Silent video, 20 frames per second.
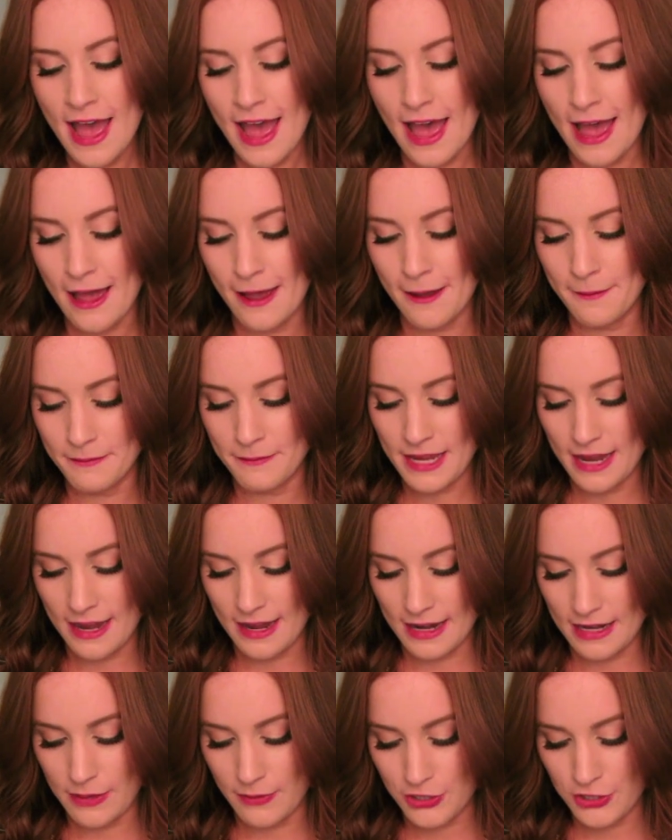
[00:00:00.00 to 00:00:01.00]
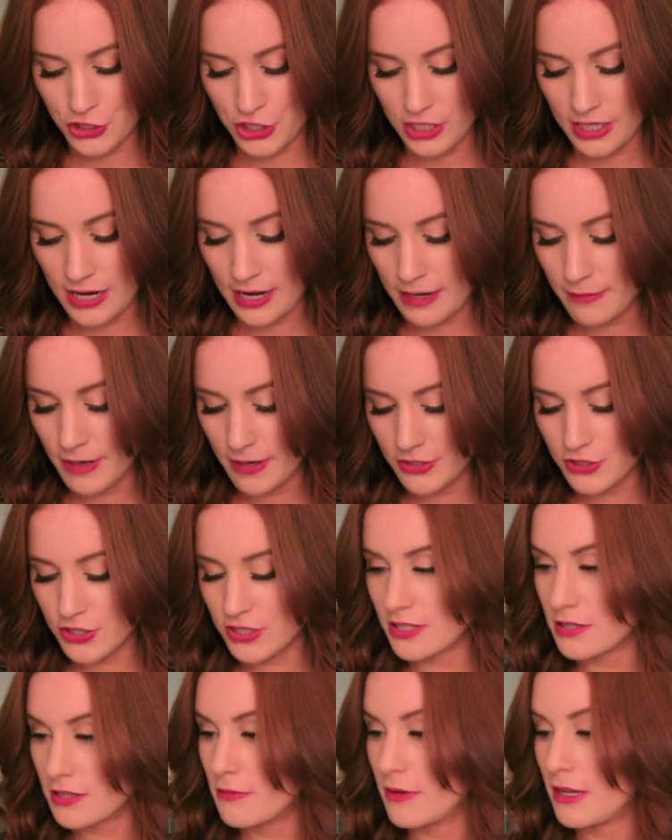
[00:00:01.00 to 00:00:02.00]
Um, yeah, anyway, she had
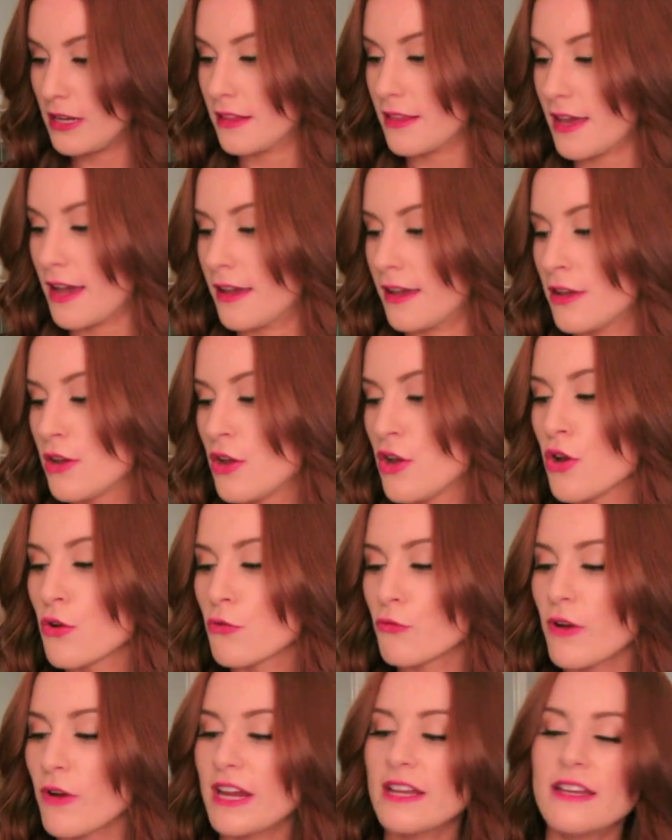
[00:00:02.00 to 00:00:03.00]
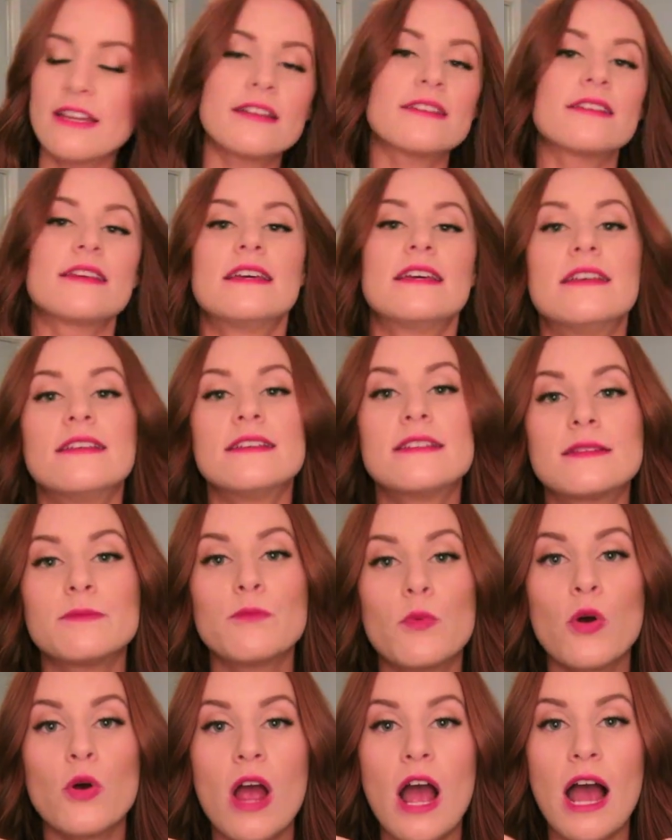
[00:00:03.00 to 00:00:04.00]
mentioned to me that Radiant is
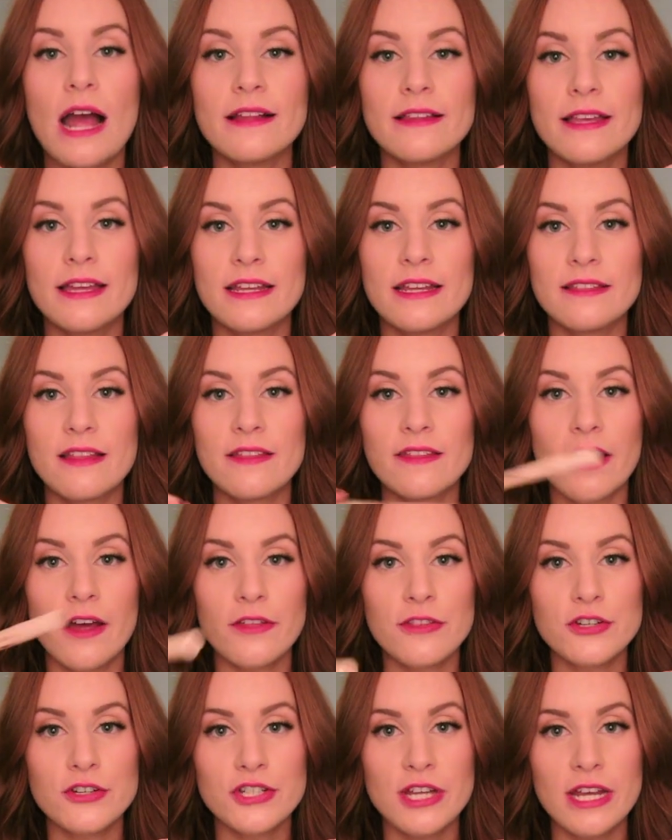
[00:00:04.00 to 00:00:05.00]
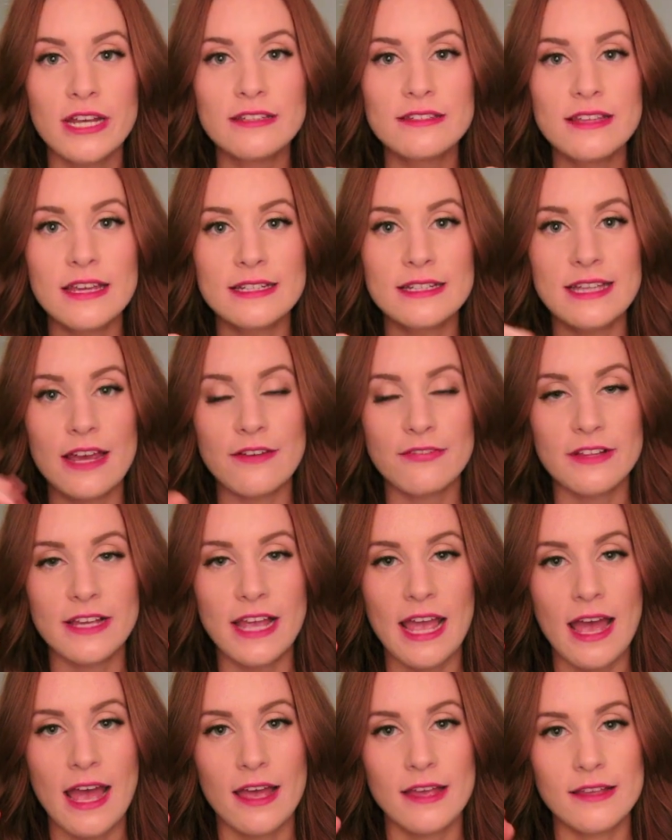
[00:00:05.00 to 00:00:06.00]
more highlighting than the other shades, like
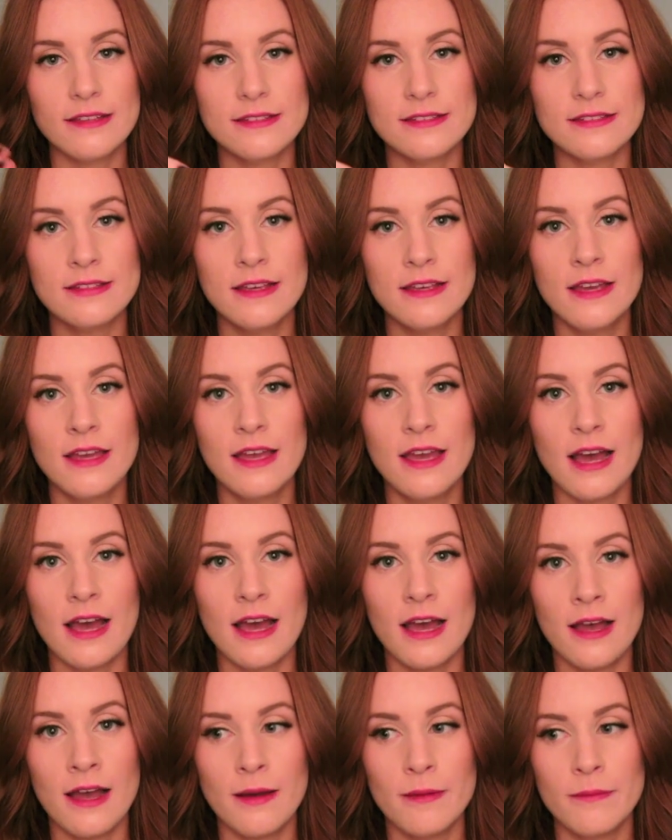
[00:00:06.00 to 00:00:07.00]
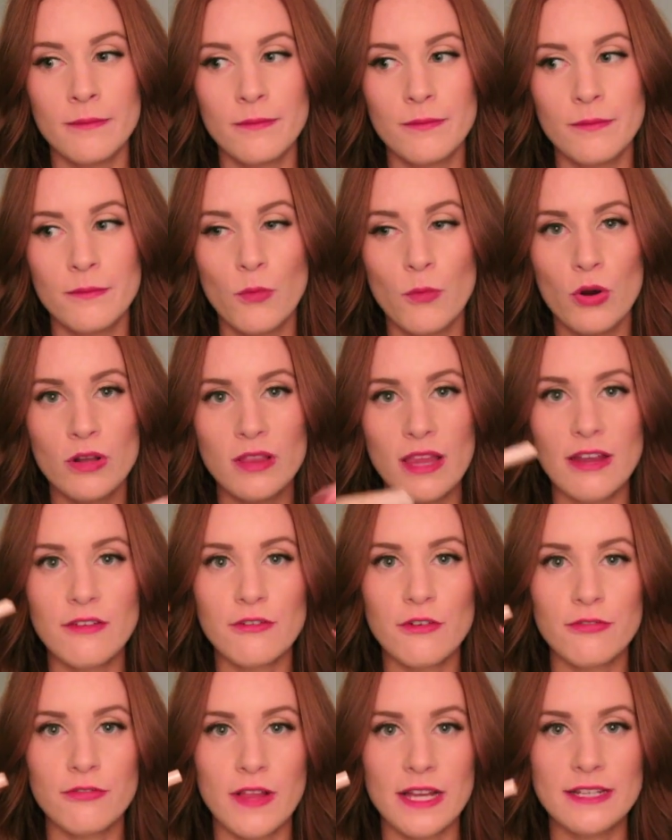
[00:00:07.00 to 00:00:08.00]
definitely has um, more
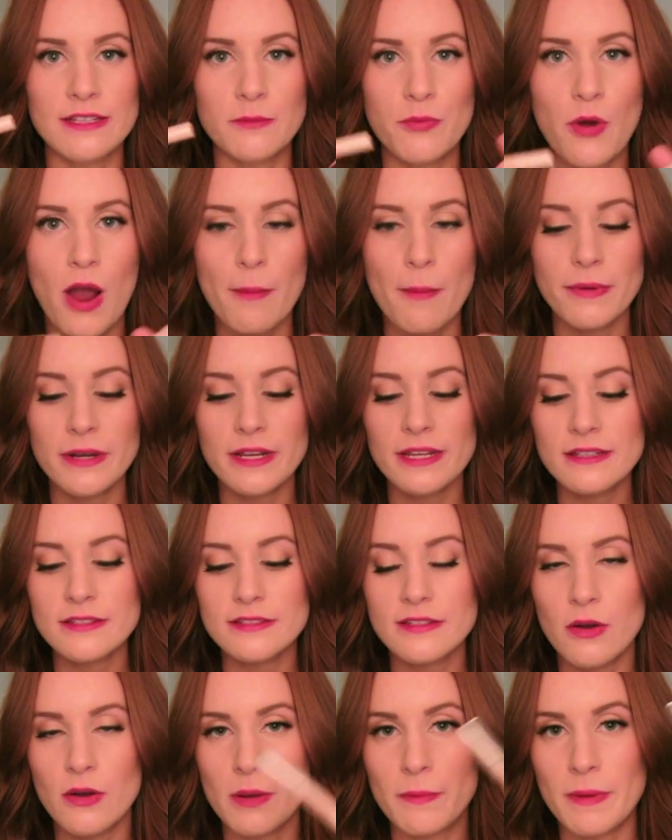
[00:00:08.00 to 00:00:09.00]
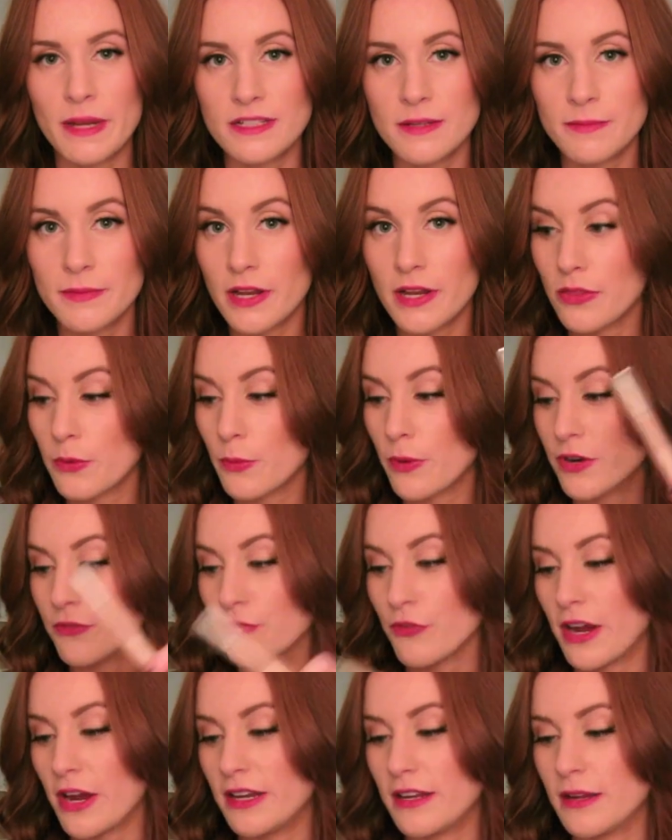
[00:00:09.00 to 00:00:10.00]
light reflecting properties, so I picked up another one
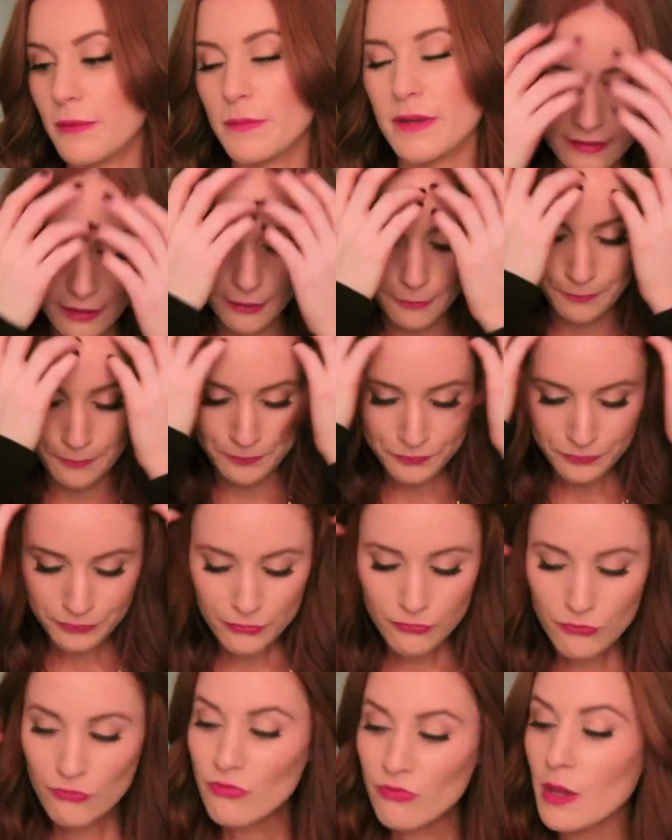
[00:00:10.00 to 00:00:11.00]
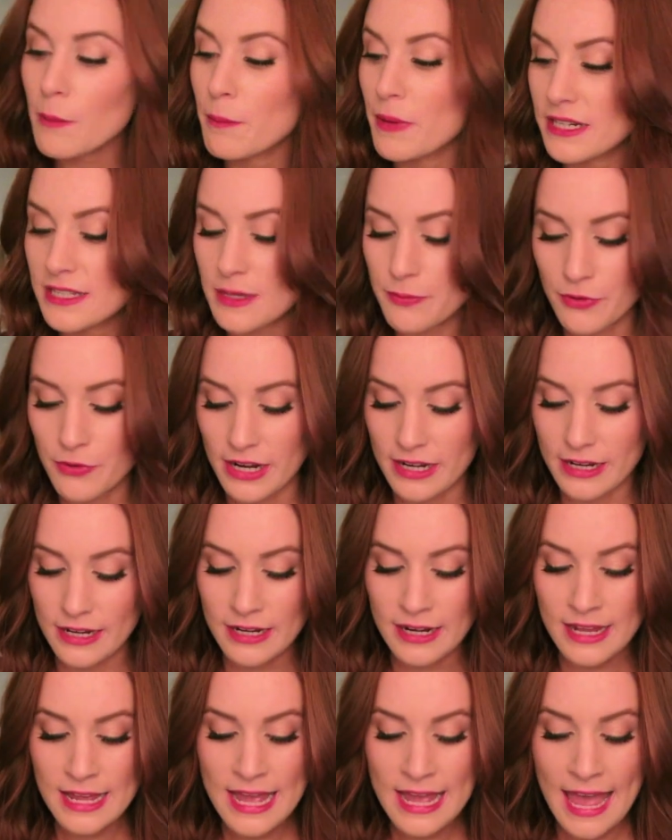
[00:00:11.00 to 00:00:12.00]
of Radiant. So picked up
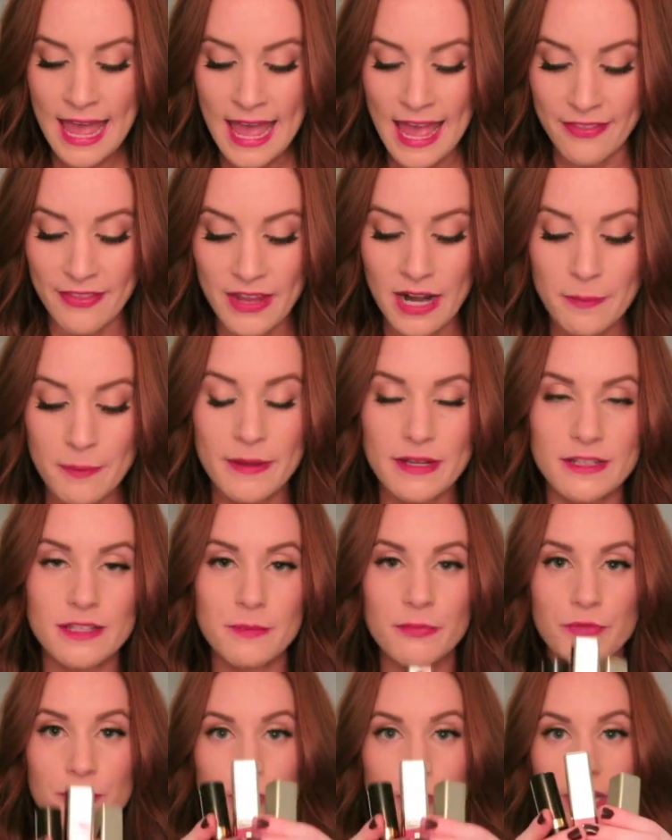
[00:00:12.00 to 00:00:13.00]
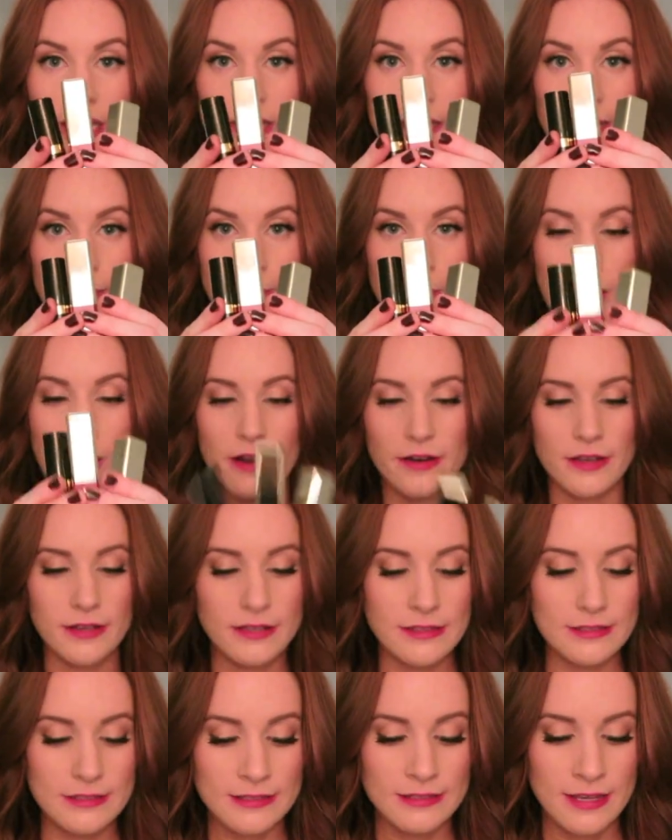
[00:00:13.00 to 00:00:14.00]
Radiant, and then I picked up three lip
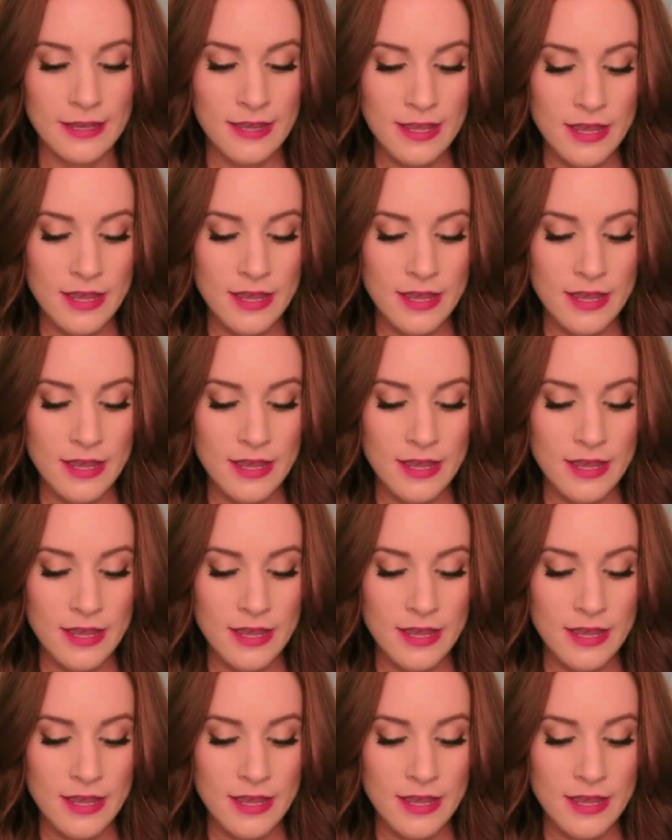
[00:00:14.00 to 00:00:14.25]
products.